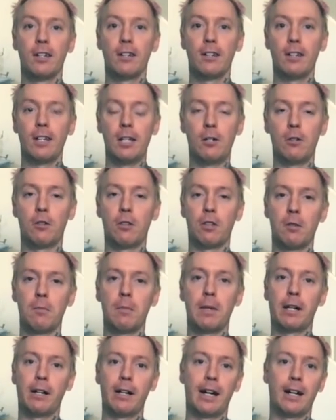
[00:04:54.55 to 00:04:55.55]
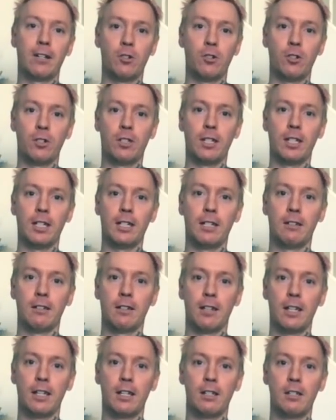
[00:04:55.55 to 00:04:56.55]
you know that the mariachi scene
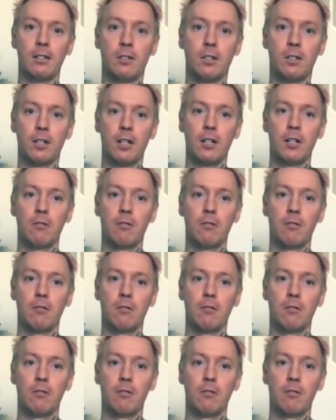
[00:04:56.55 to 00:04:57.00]
is